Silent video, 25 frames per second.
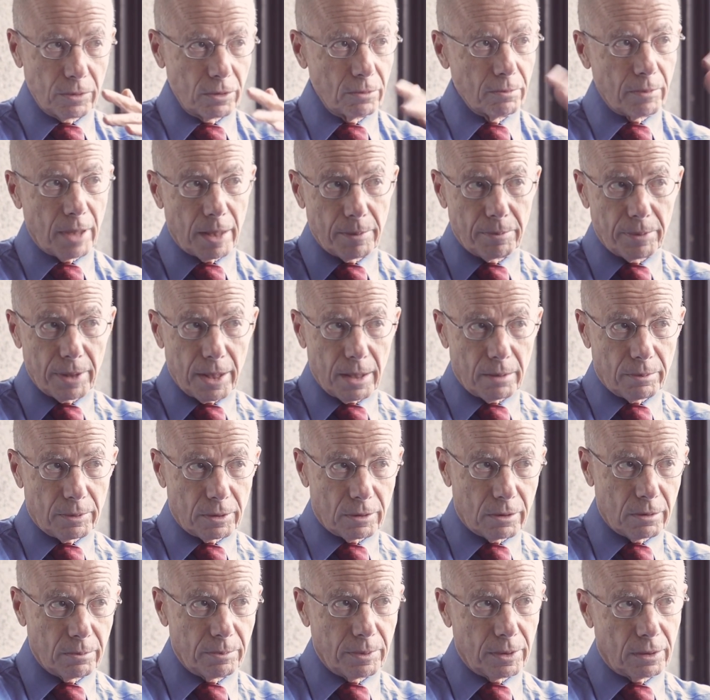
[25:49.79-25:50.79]
you might be able
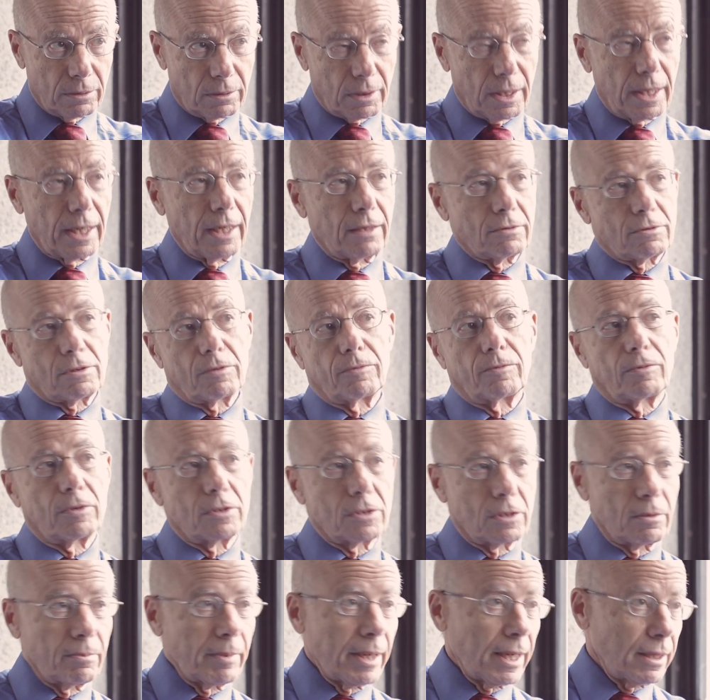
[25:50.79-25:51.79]
to build a house of
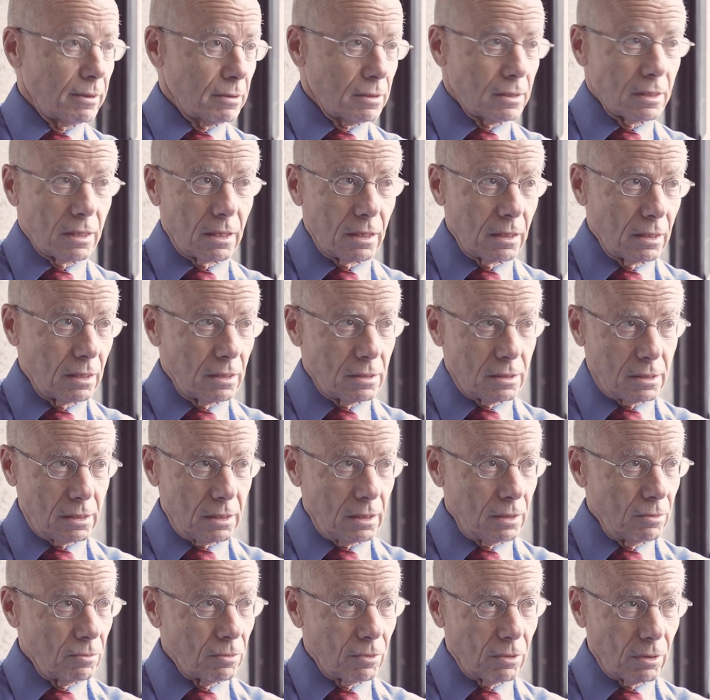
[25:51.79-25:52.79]
worship outside of the
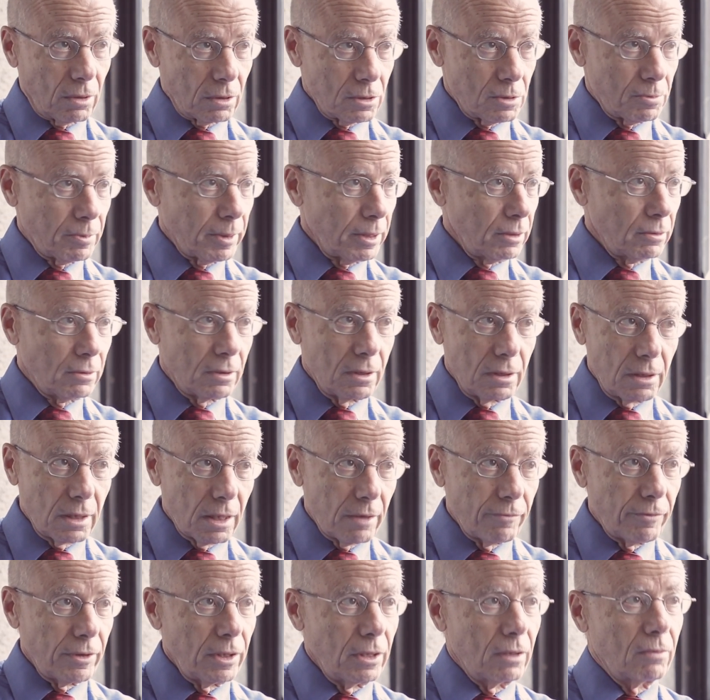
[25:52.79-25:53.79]
city walls, but you didn't
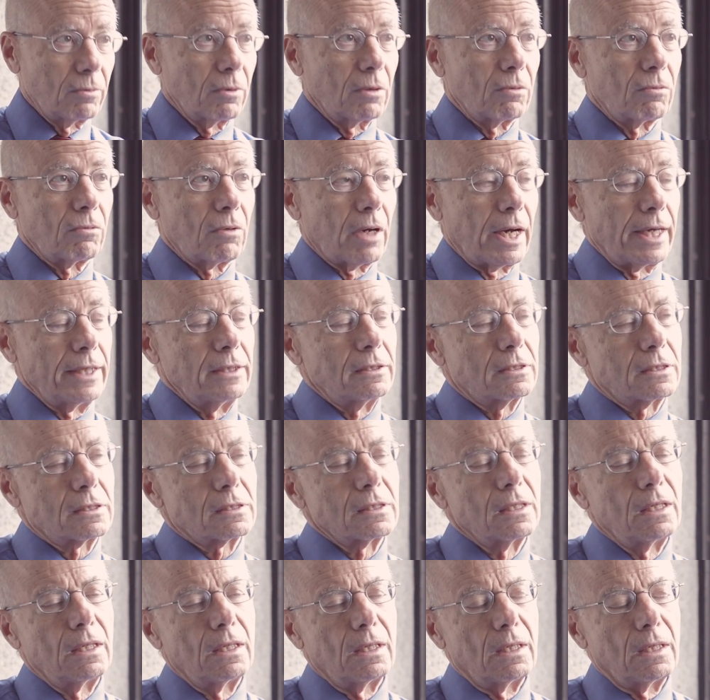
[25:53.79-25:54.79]
have equal
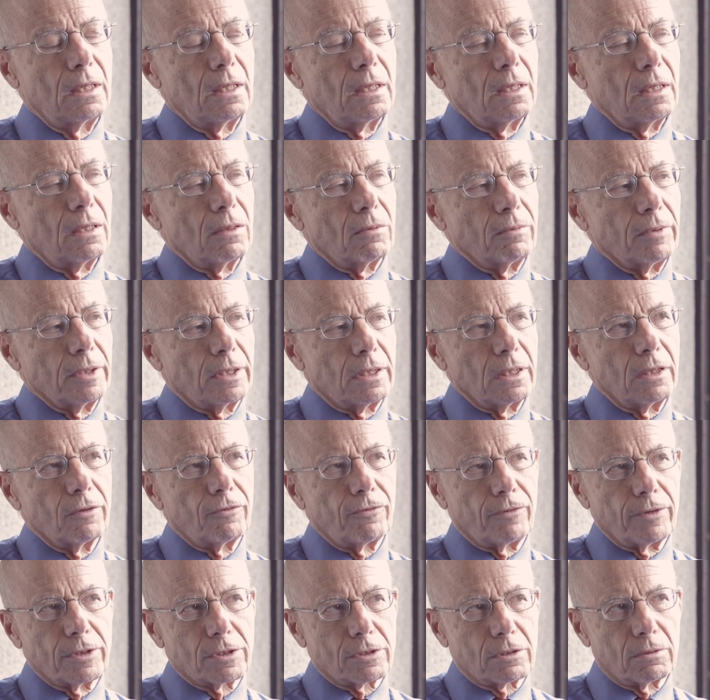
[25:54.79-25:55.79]
rights with the
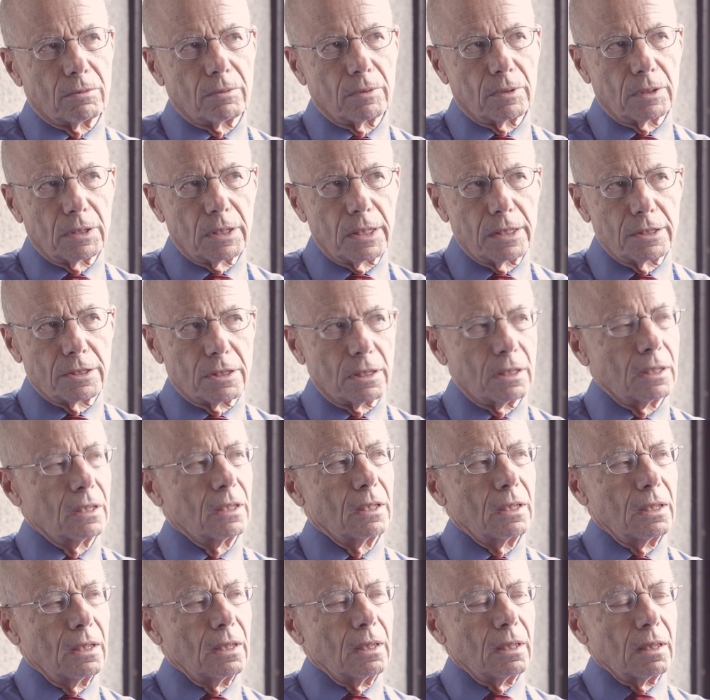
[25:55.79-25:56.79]
official
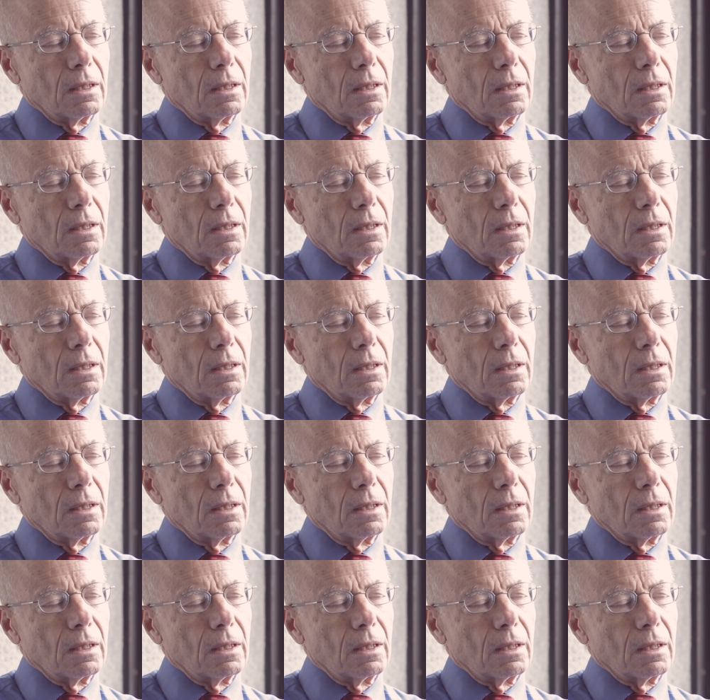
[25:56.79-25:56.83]
religion.